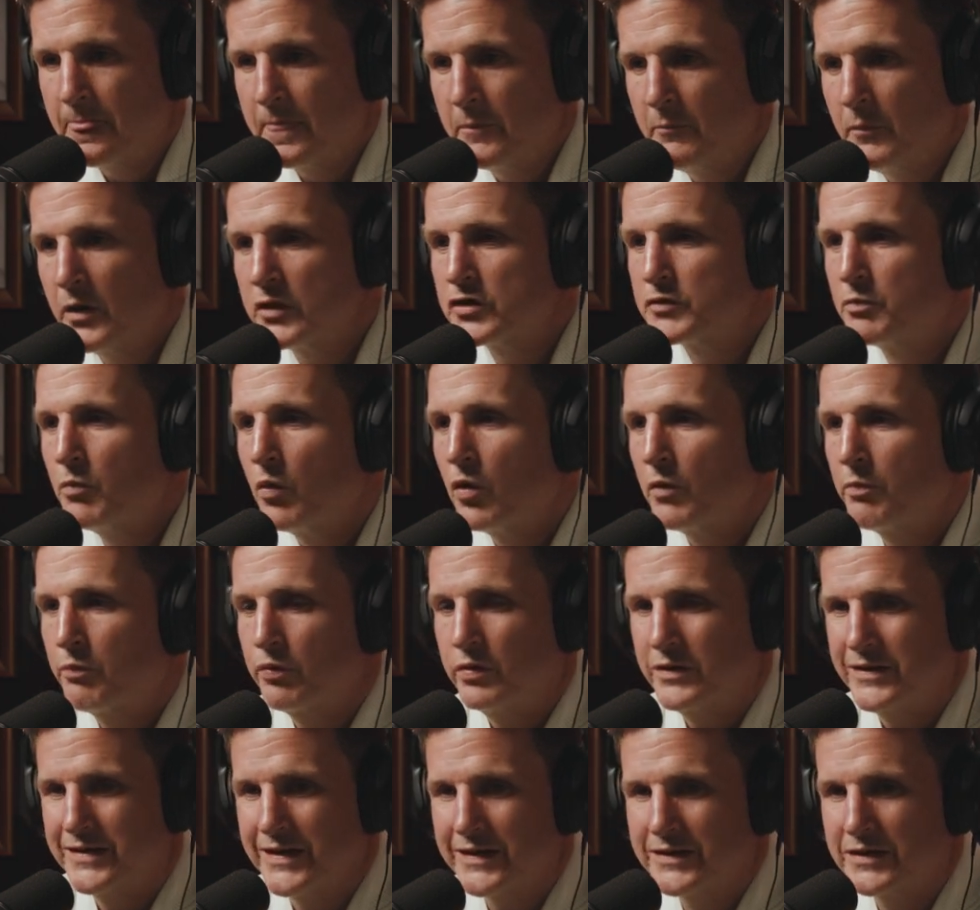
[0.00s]
much more
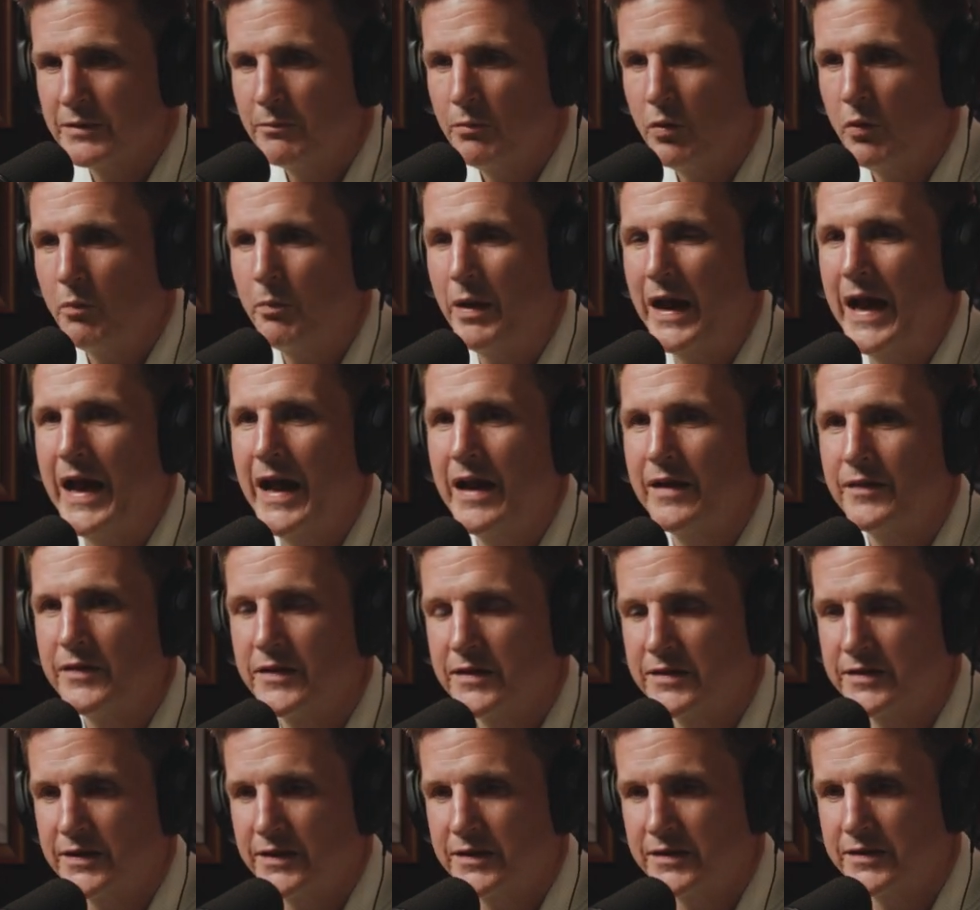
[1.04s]
predictable path
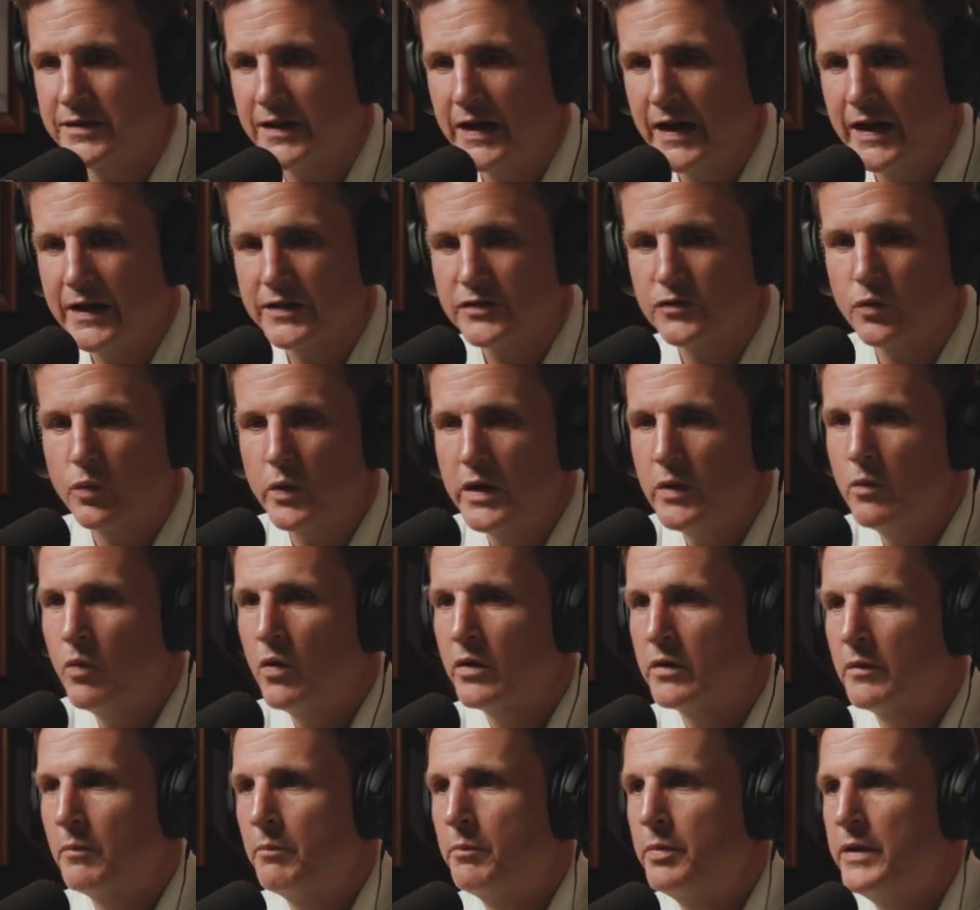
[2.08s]
to success. We
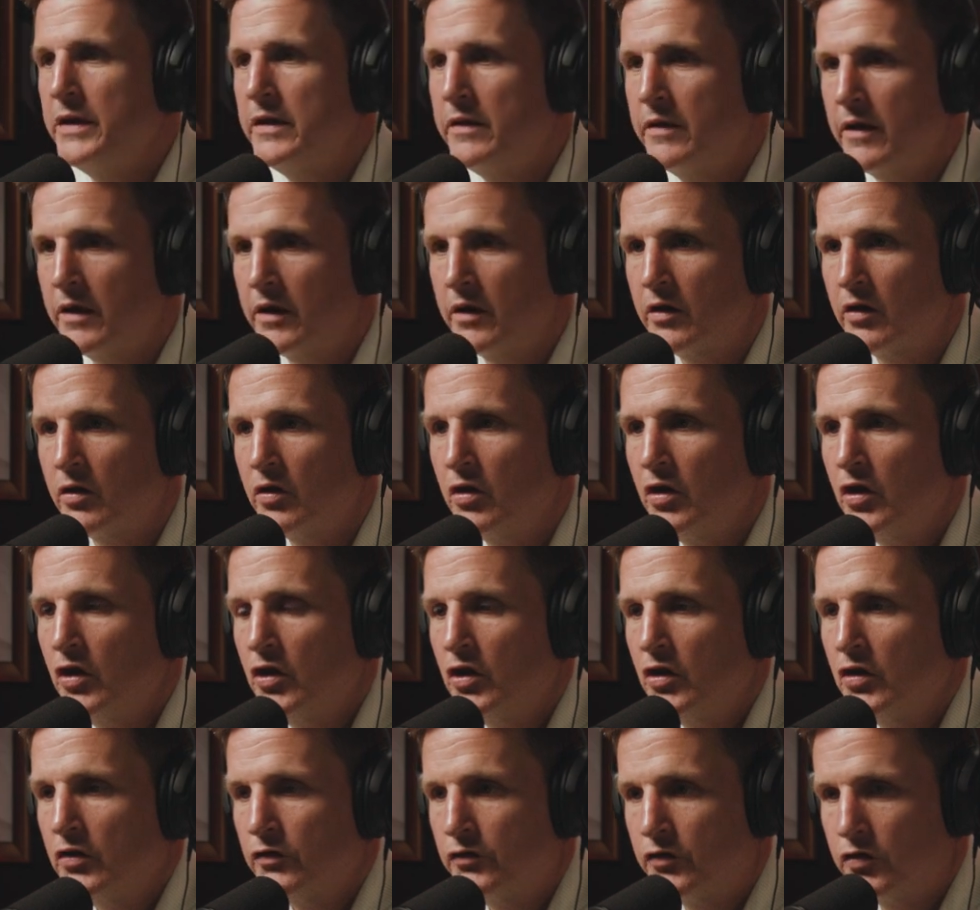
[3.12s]
want to be there
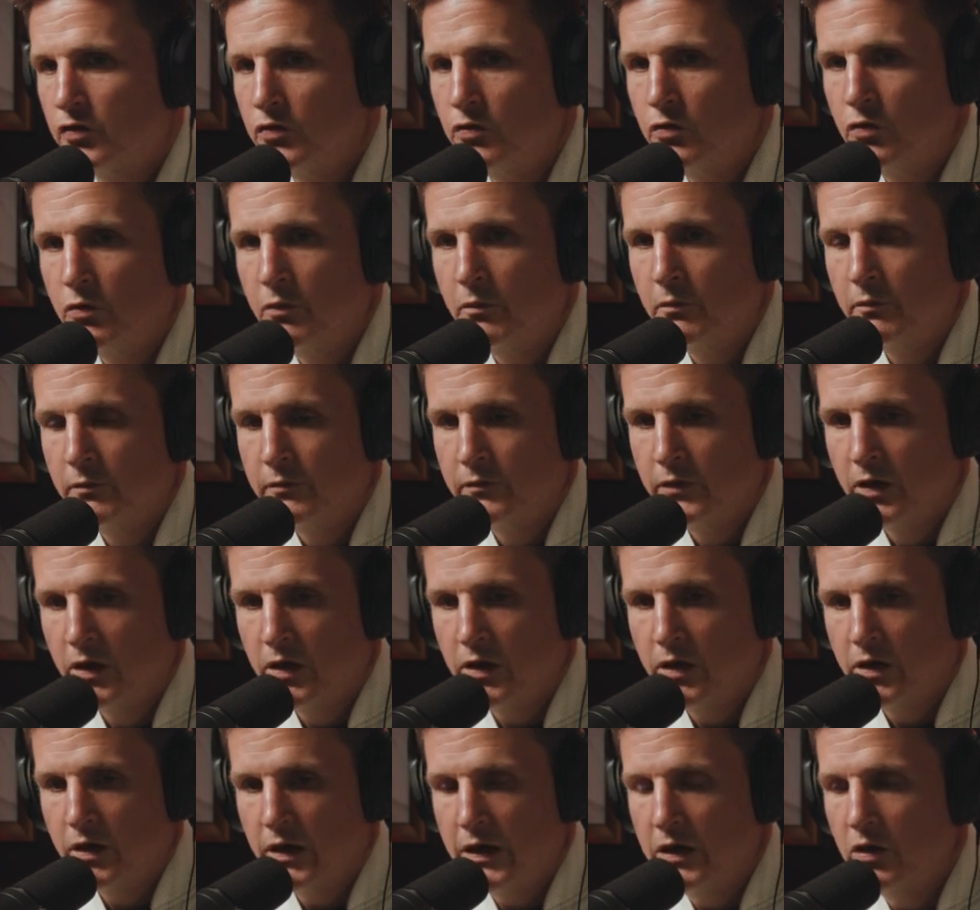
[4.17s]
to
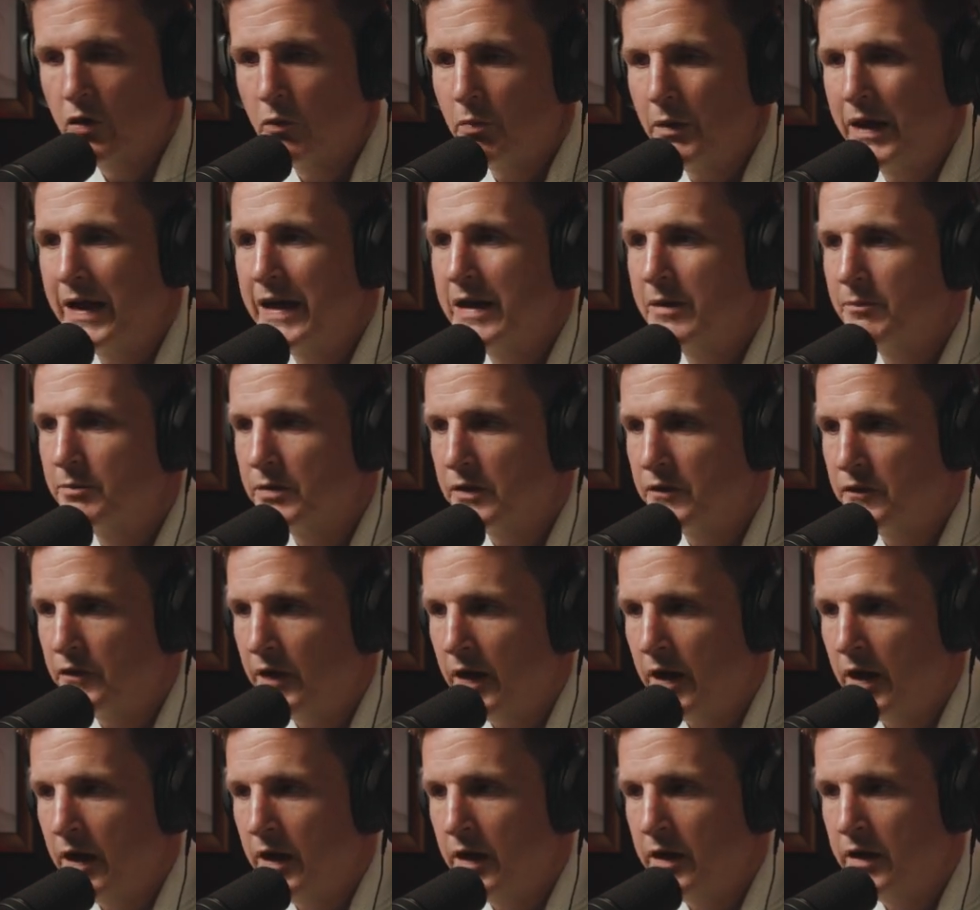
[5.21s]
help
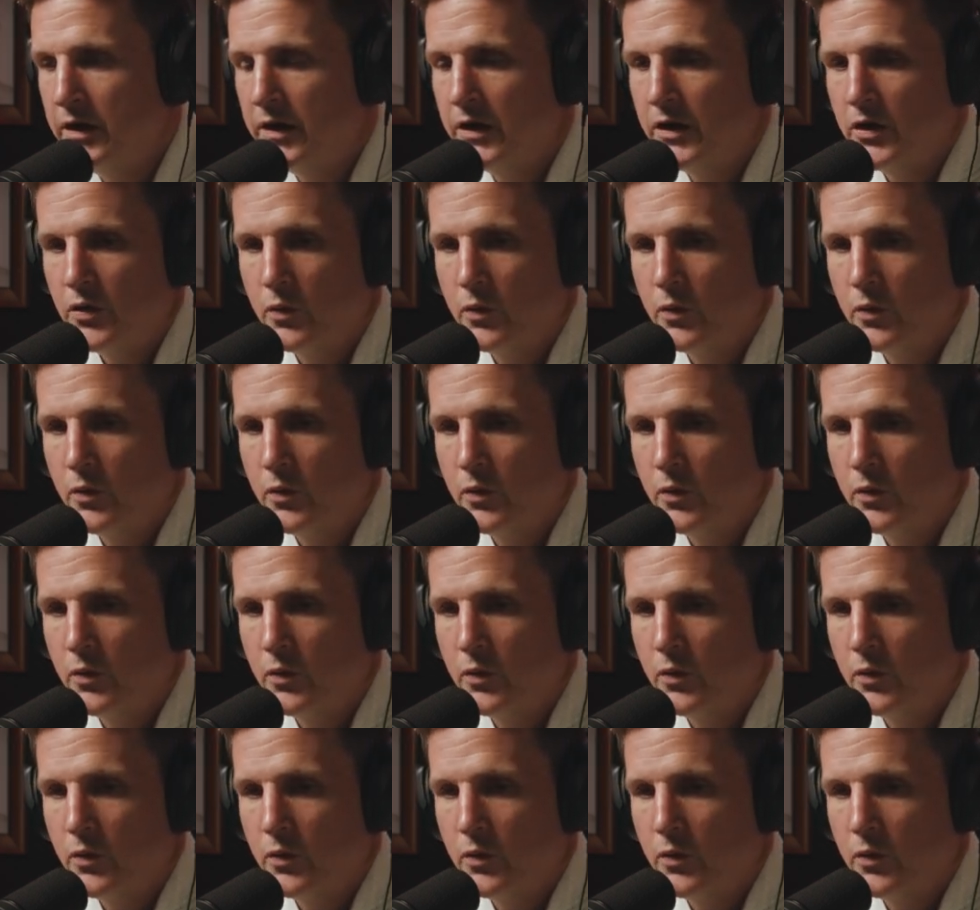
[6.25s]
amplify.